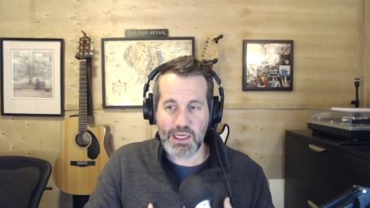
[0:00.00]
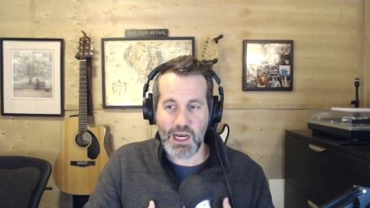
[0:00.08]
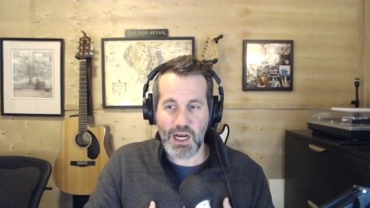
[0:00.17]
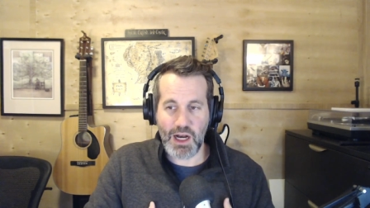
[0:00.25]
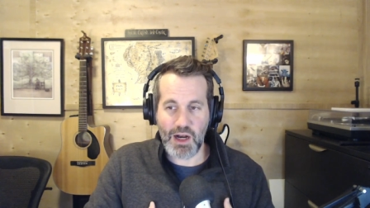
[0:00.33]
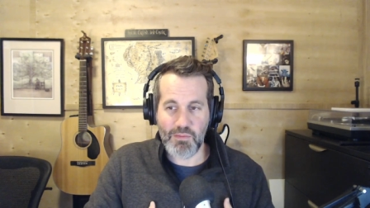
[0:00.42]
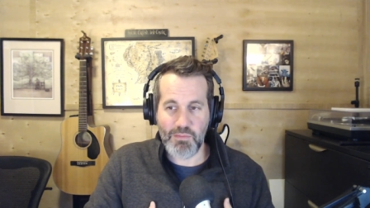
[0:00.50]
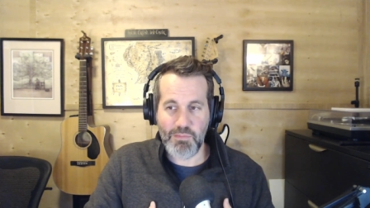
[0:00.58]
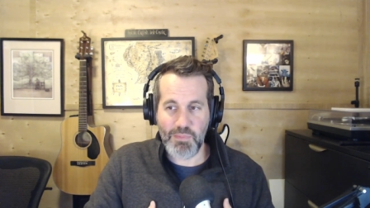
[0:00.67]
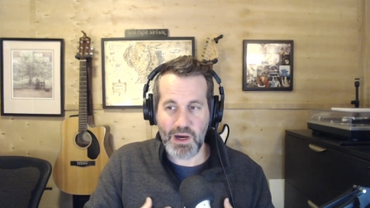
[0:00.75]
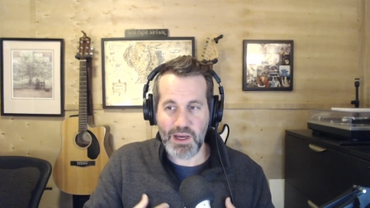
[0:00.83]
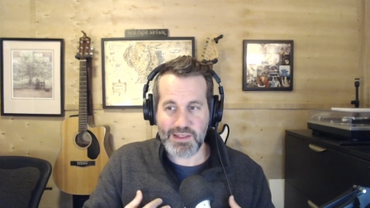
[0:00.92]
Um,
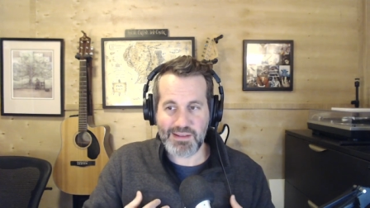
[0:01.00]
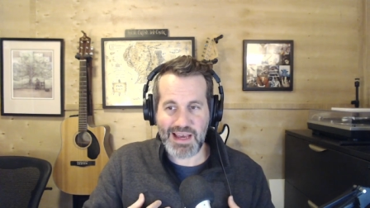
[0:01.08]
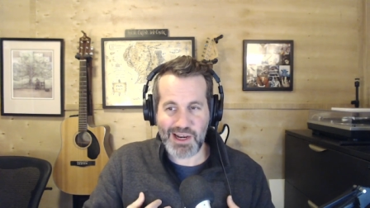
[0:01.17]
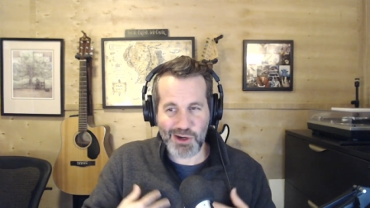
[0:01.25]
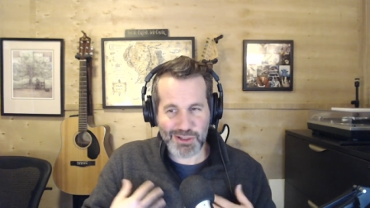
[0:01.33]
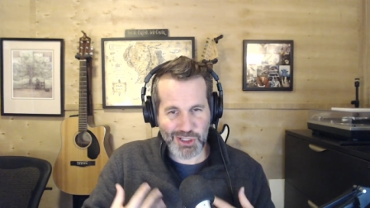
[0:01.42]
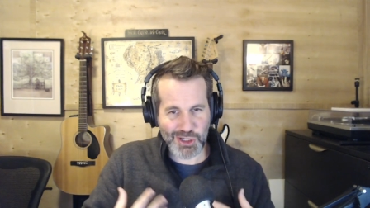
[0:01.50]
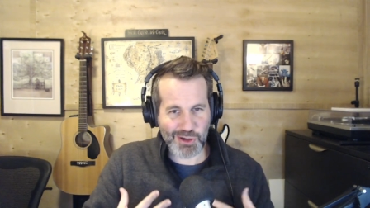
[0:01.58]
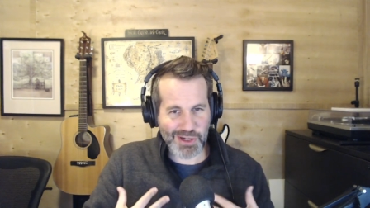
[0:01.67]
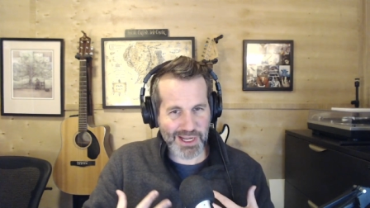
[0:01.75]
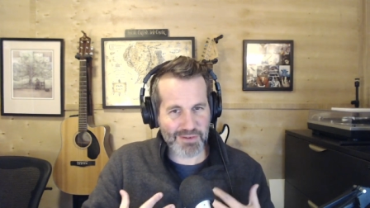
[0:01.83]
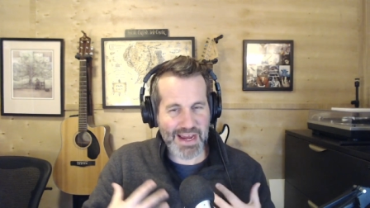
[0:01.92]
but that also
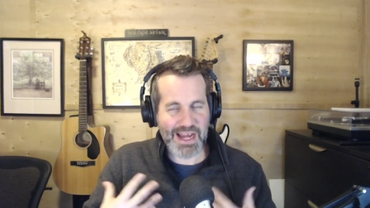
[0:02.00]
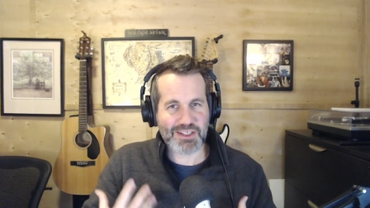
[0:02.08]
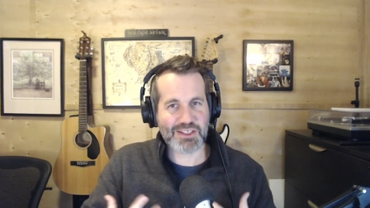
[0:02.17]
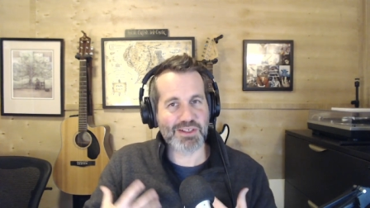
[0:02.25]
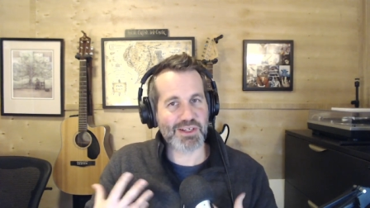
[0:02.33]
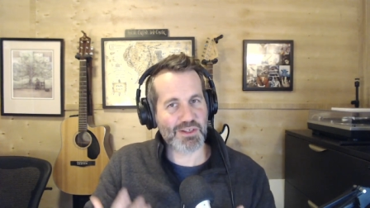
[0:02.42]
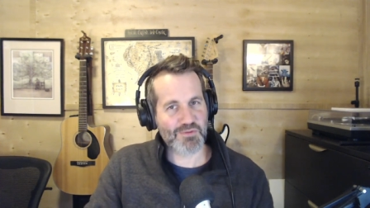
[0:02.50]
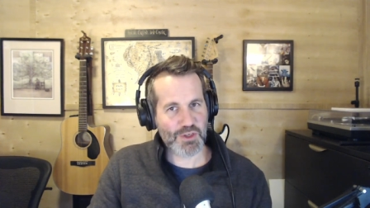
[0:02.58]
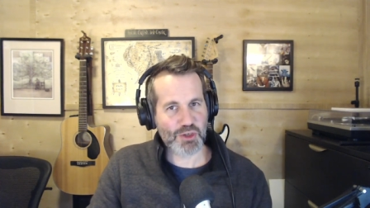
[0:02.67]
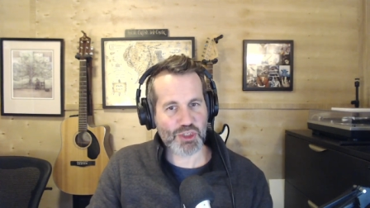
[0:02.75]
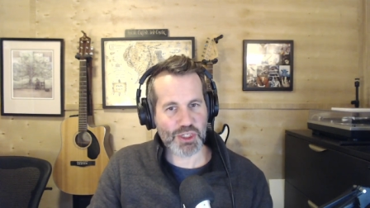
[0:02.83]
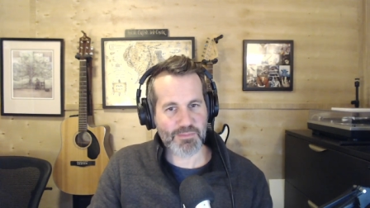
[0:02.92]
kind of adds to the
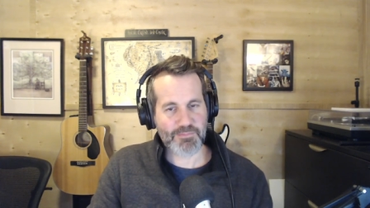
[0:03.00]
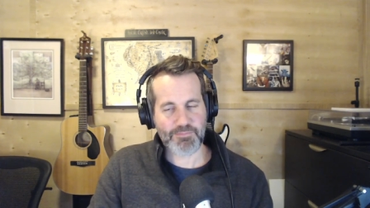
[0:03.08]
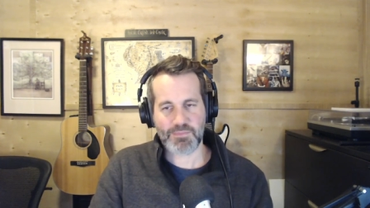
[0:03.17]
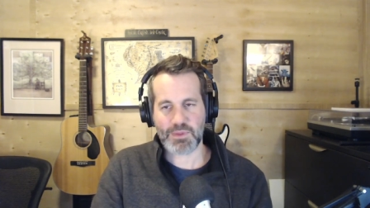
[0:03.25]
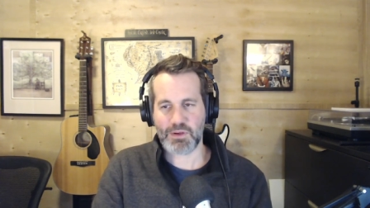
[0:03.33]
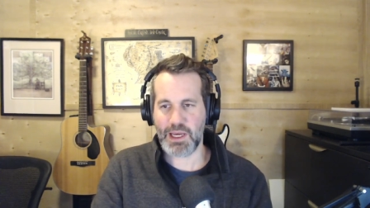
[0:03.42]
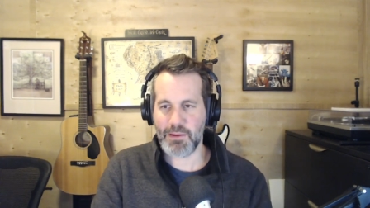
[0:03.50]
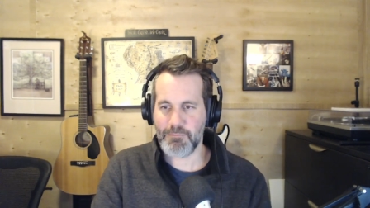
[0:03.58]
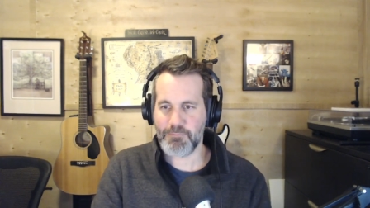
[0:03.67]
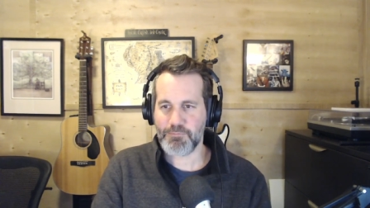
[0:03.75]
confusion. Okay.